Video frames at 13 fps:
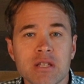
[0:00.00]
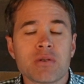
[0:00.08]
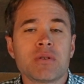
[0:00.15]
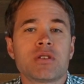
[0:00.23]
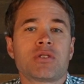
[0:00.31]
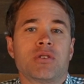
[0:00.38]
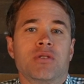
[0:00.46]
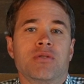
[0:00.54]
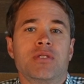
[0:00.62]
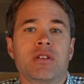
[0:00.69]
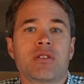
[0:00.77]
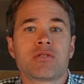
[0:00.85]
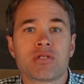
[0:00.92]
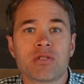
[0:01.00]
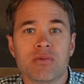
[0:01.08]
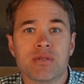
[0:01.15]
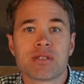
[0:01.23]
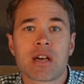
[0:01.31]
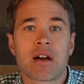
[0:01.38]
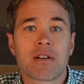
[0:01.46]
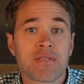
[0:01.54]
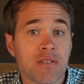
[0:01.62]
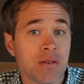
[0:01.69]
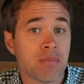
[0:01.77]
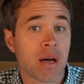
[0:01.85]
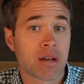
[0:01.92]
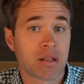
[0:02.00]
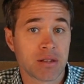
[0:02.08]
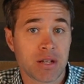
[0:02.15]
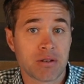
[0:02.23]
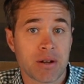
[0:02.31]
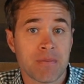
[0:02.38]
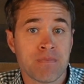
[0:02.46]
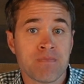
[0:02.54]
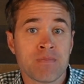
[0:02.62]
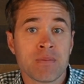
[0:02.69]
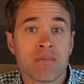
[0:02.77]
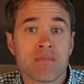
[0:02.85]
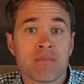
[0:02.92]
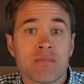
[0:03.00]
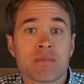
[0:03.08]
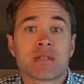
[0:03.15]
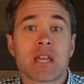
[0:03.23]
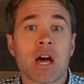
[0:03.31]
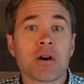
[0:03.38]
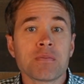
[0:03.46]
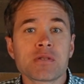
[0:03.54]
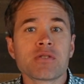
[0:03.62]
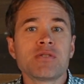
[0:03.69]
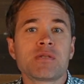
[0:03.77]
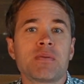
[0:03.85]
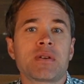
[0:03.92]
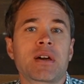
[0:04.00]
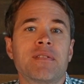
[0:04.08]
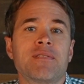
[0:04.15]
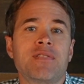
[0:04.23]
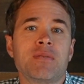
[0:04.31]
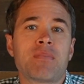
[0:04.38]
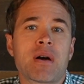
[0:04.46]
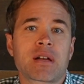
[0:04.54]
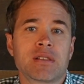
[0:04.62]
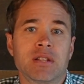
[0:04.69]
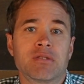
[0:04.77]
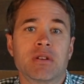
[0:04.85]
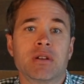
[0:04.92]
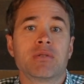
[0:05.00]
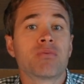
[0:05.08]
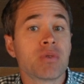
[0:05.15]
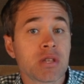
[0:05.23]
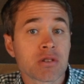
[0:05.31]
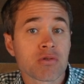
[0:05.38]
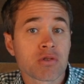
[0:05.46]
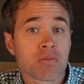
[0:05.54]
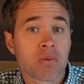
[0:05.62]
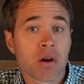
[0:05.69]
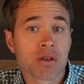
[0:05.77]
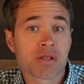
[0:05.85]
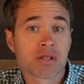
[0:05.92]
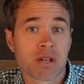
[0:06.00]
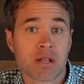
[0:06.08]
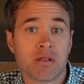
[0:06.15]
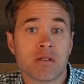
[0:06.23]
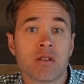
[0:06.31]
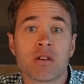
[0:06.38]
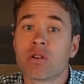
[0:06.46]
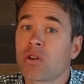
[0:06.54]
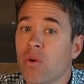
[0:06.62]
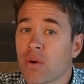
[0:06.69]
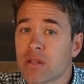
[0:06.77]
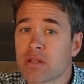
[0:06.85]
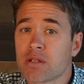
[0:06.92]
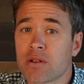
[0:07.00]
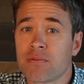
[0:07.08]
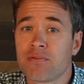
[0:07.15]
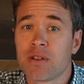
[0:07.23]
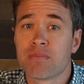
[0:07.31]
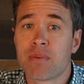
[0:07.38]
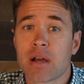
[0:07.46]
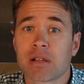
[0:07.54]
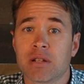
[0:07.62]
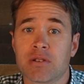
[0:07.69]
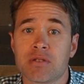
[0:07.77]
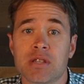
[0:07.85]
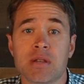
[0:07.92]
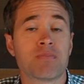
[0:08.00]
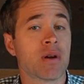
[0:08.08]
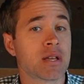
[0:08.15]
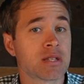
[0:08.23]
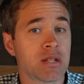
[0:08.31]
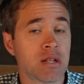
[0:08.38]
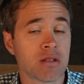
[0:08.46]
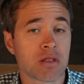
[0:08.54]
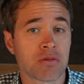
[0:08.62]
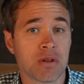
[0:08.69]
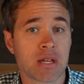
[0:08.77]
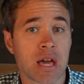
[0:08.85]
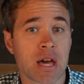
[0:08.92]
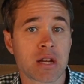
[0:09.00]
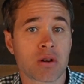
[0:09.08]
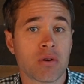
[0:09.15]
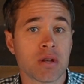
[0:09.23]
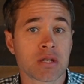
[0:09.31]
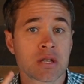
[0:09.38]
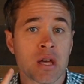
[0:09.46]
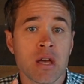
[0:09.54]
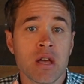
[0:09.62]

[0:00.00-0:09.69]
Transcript: to ensure that our students are feedback literate. To help students become feedback literate, researcher Paul Sutton, who coined the term feedback literacy, breaks it into 3 categories.